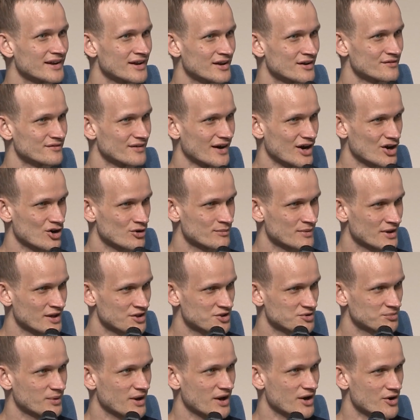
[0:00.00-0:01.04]
an
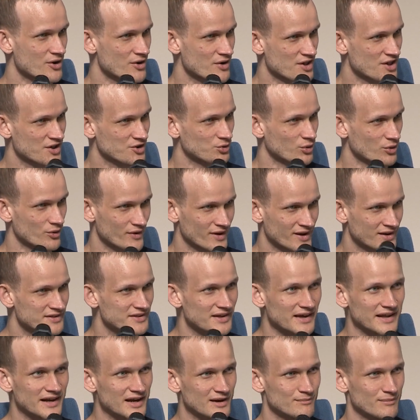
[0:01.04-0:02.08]
environment where storing
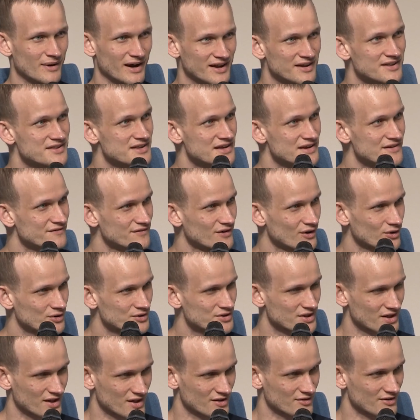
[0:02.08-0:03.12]
data by
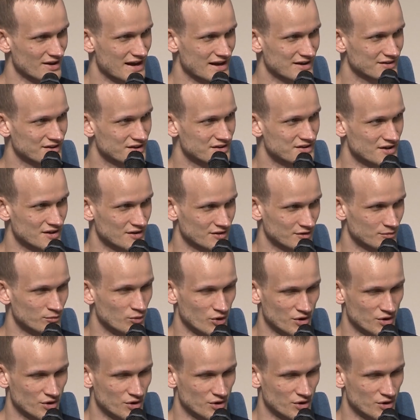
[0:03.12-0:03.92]
default is the